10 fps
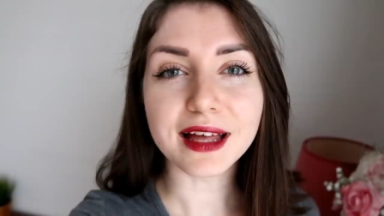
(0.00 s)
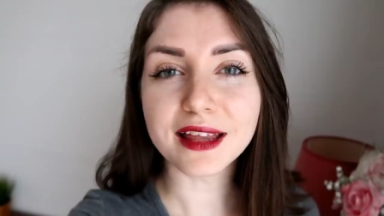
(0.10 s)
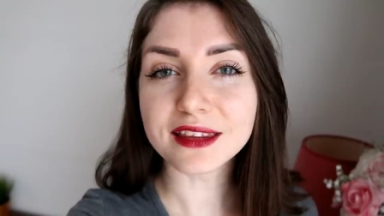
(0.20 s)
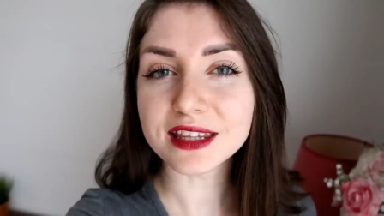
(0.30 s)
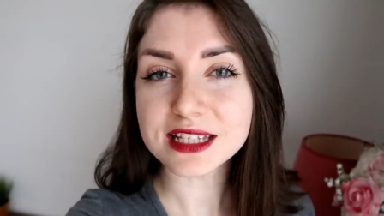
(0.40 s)

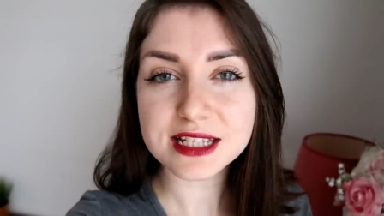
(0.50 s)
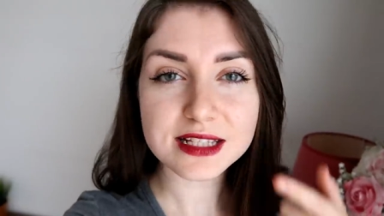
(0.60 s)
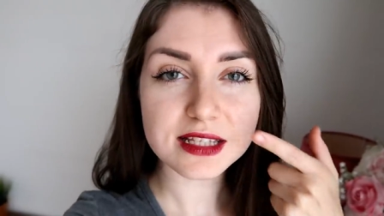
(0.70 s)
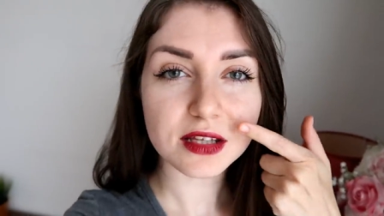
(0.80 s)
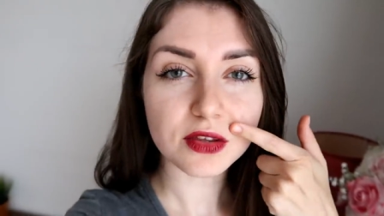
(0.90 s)
And this
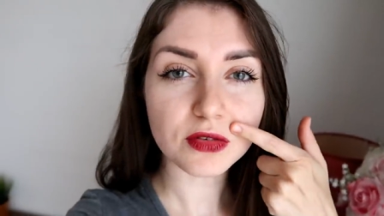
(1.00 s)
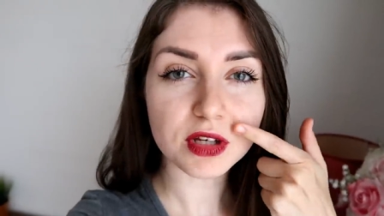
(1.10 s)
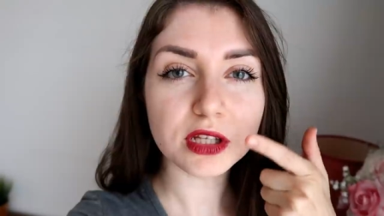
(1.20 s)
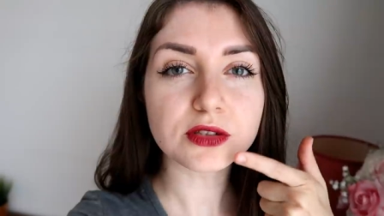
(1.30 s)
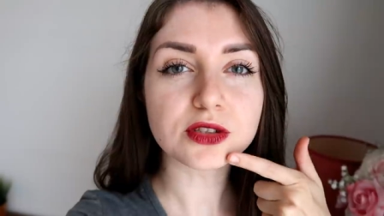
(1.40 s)
is
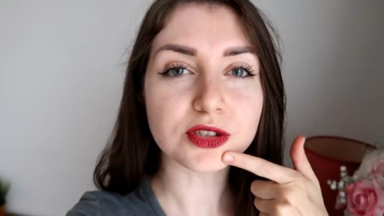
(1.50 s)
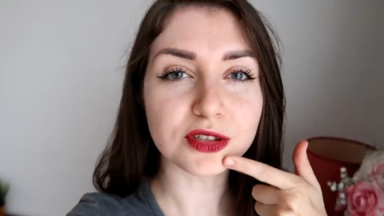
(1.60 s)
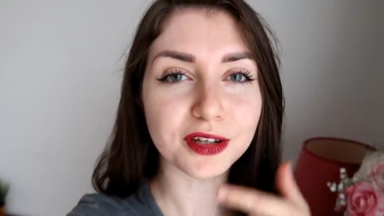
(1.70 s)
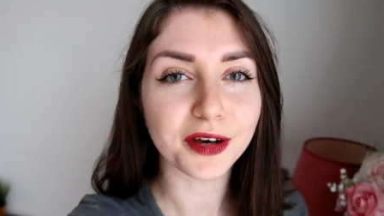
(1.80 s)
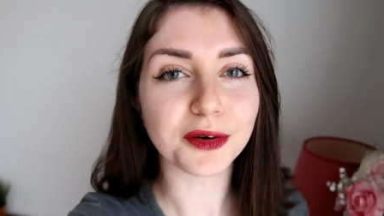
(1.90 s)
three to
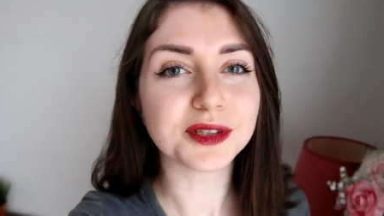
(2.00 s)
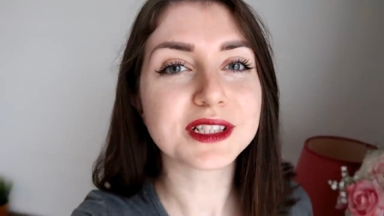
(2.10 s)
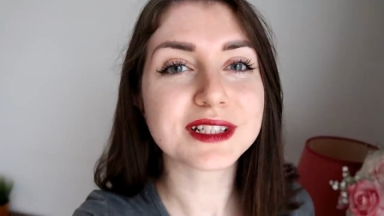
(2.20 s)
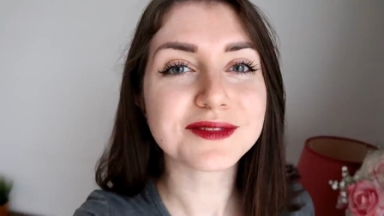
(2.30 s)
two coats.